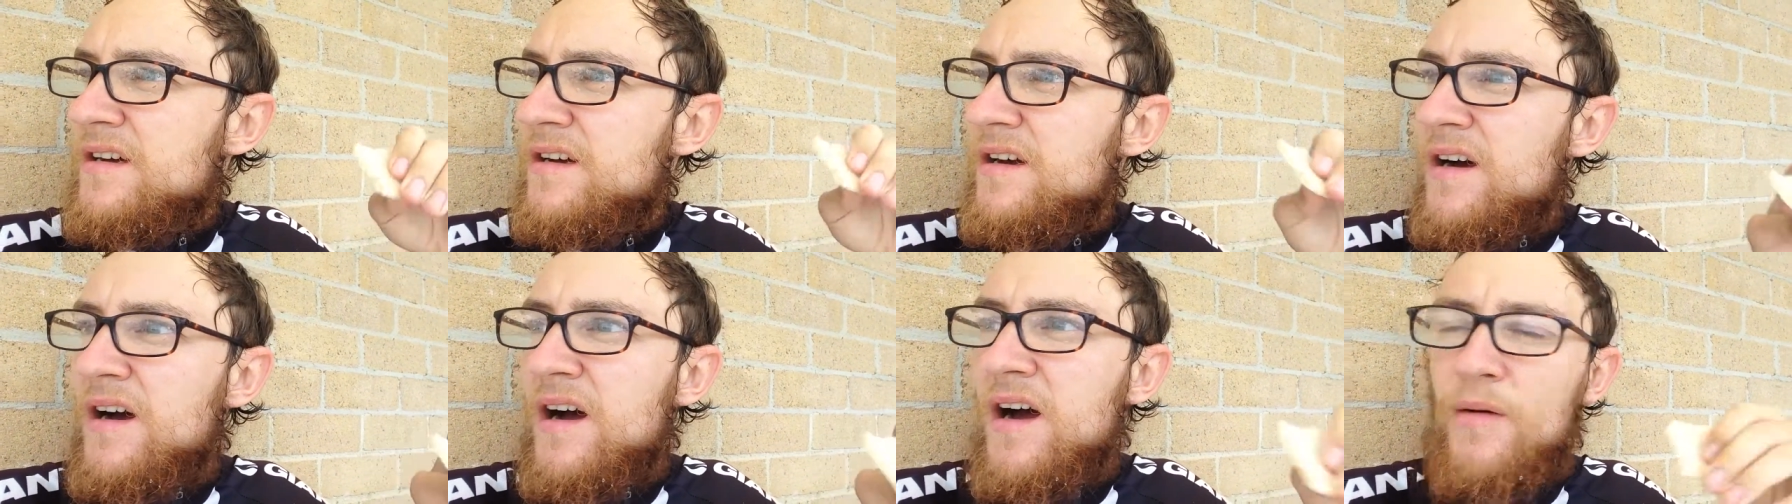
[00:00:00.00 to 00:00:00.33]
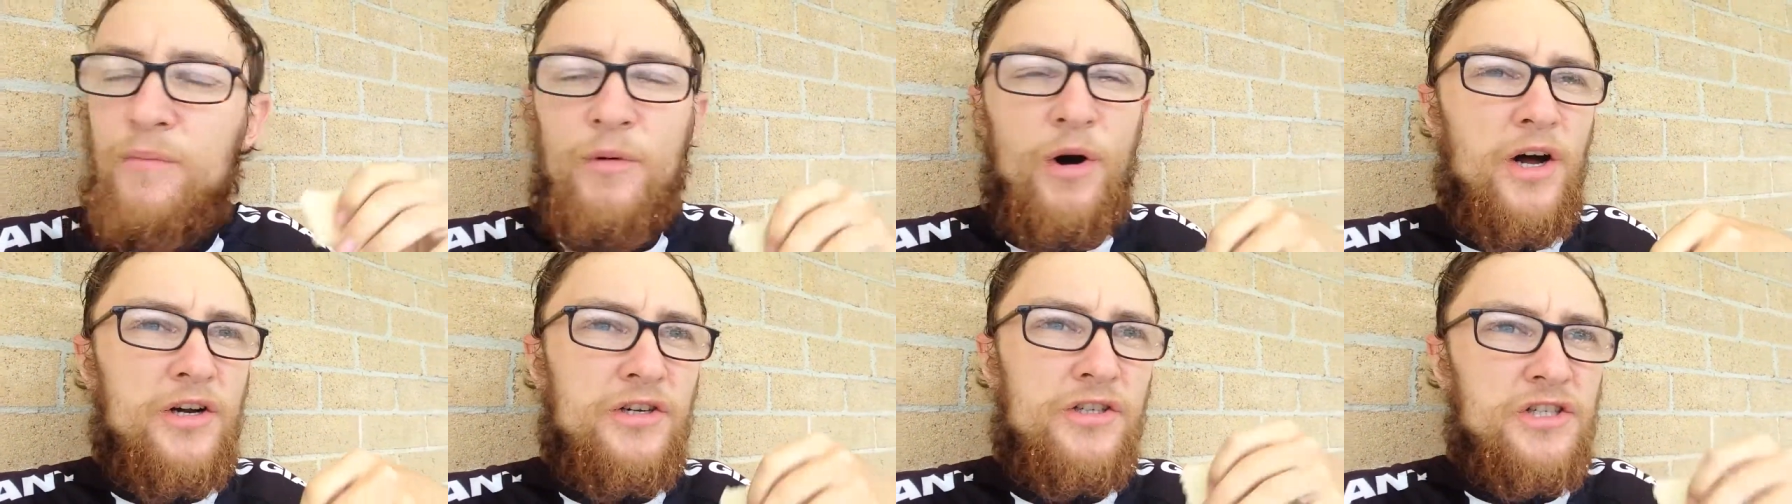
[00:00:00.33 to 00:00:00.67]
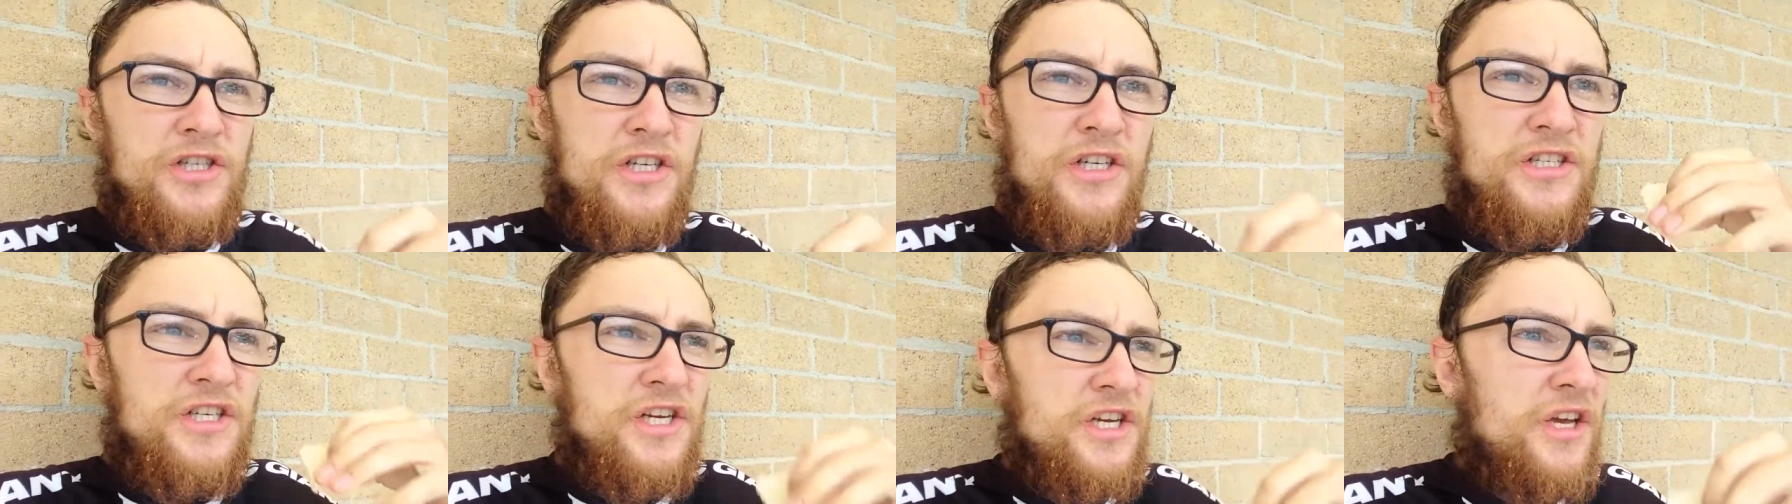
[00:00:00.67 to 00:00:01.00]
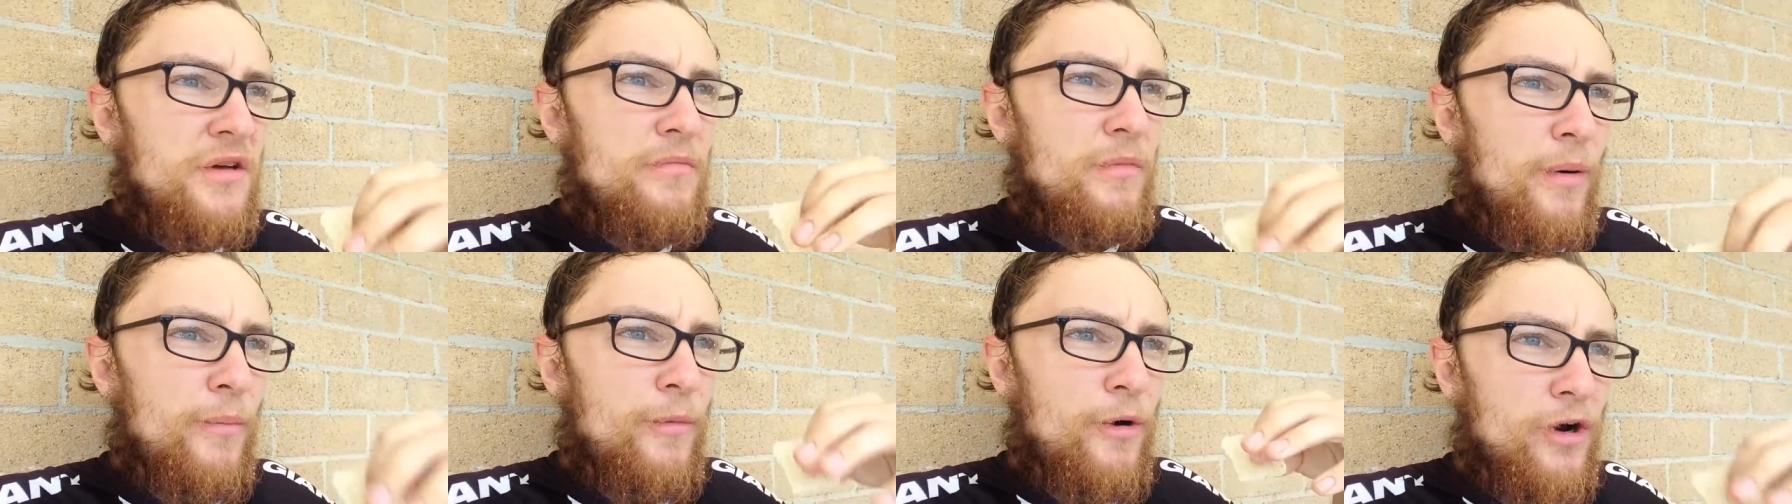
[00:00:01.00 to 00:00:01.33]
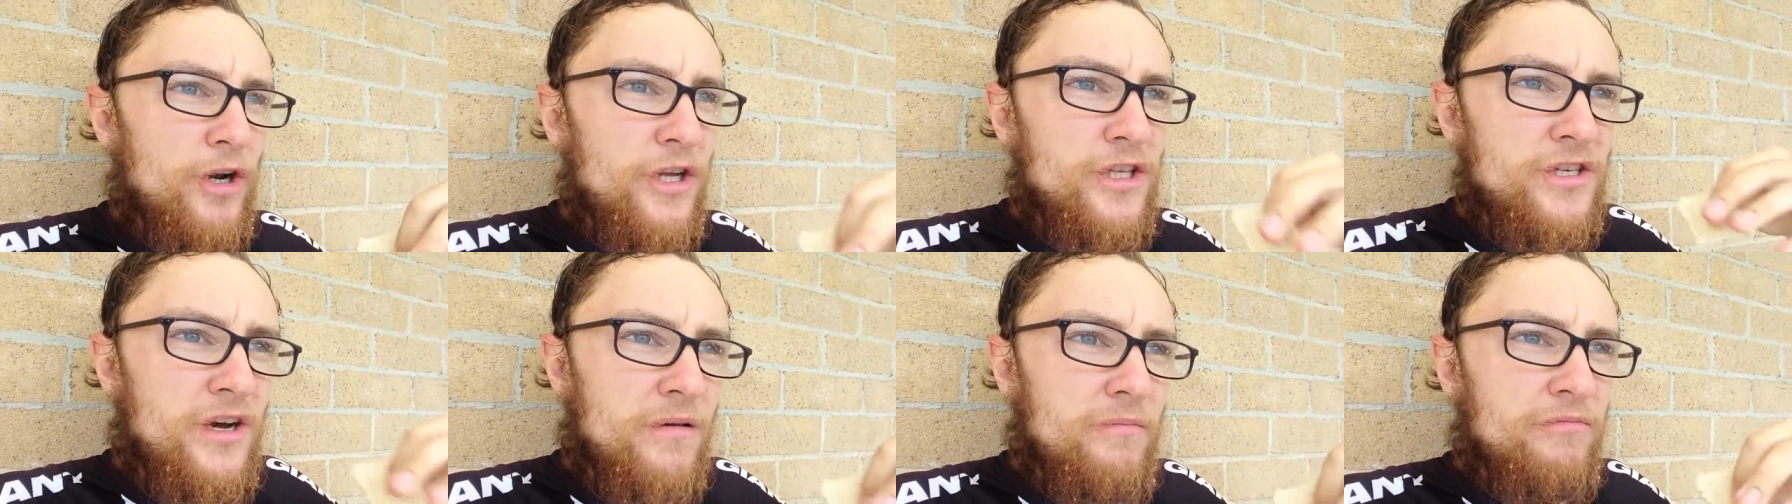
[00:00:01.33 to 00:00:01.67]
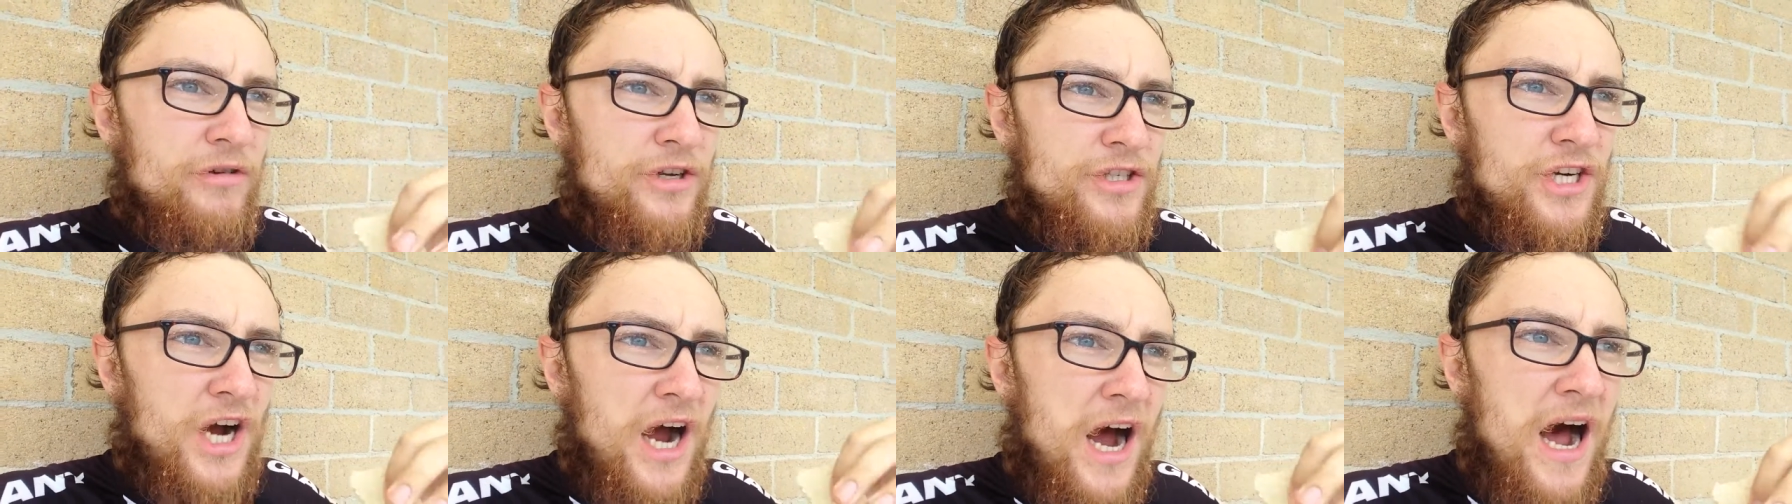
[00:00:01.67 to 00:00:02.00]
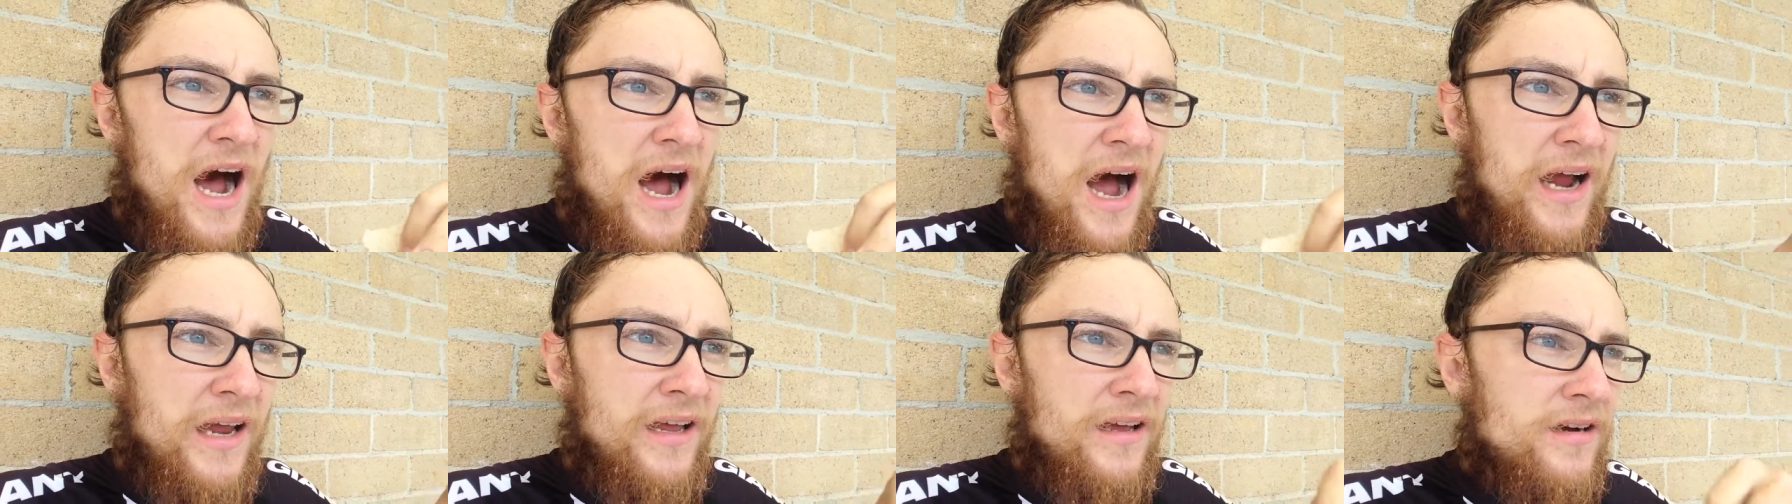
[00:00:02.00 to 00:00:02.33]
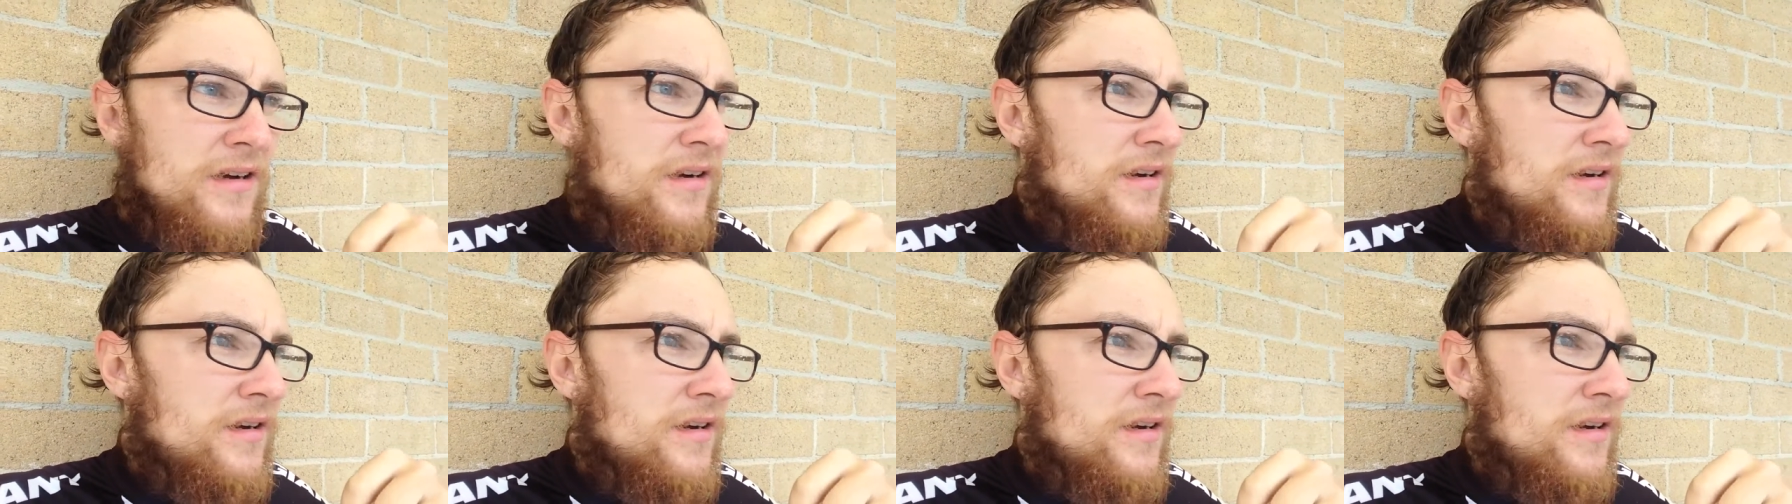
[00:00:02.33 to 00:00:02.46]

uh, but I just need to keep my body temperature high.